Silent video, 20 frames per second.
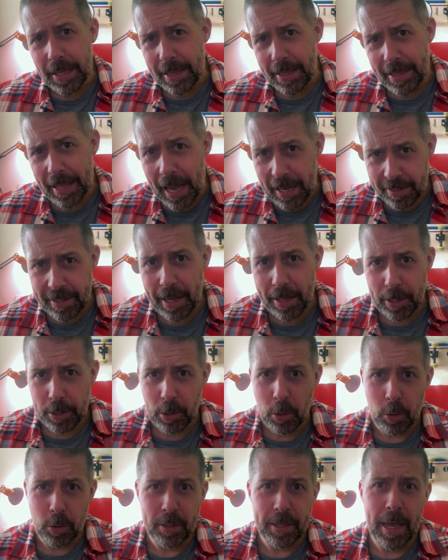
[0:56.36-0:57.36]
That's how they
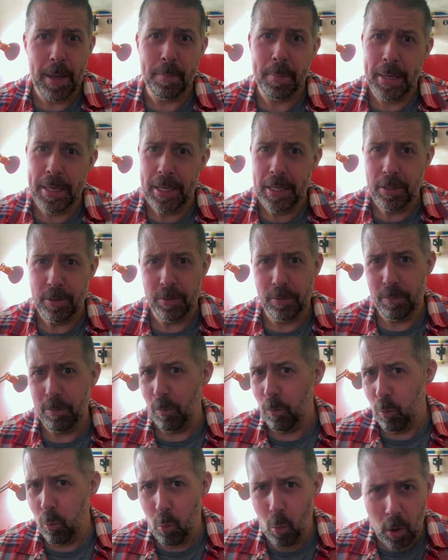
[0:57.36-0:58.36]
contact me. It's
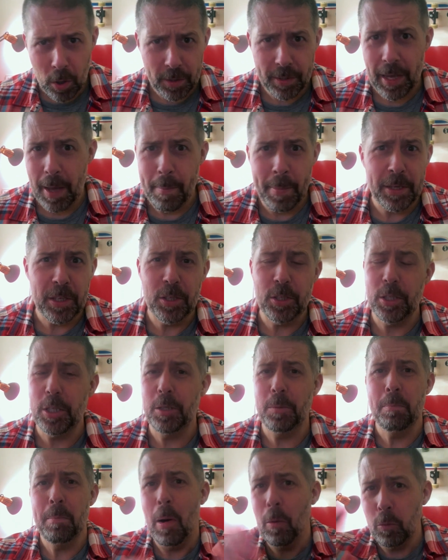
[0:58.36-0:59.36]
WhatsApp
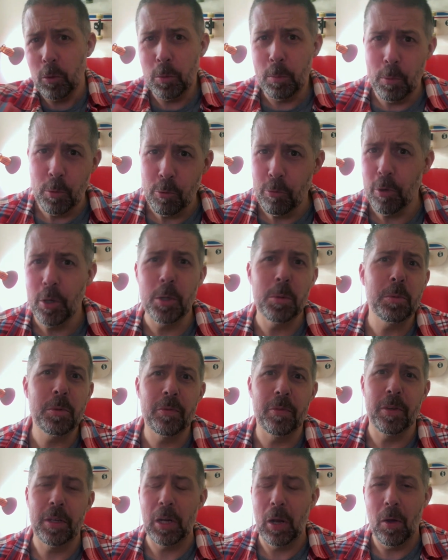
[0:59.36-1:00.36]
messages, multiple groups
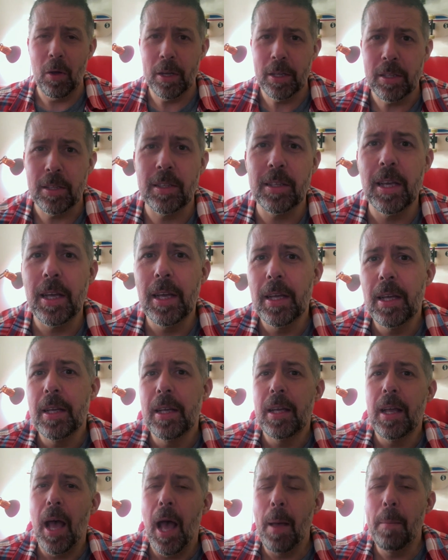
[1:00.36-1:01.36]
for clients.
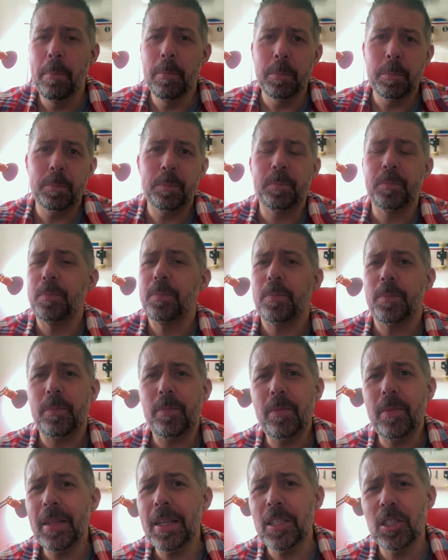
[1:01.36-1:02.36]

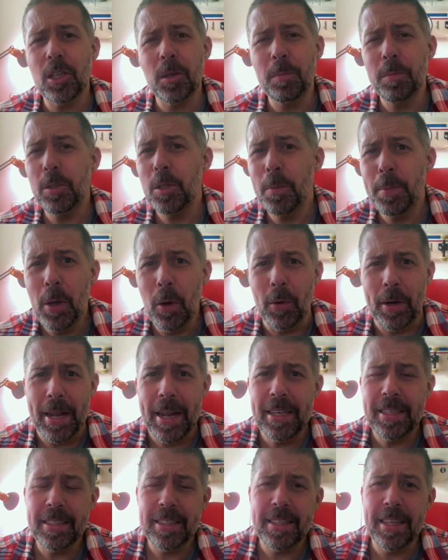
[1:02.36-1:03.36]
So to be
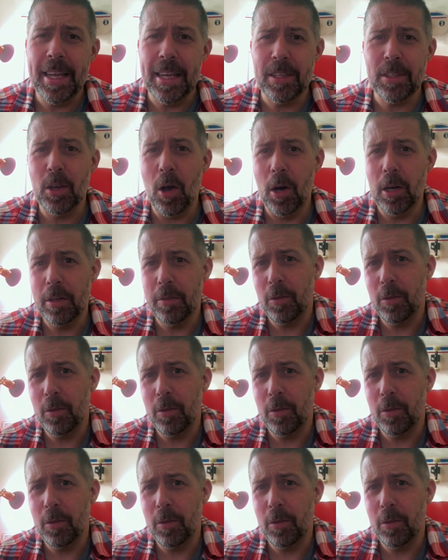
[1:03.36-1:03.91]
honest, it's kind of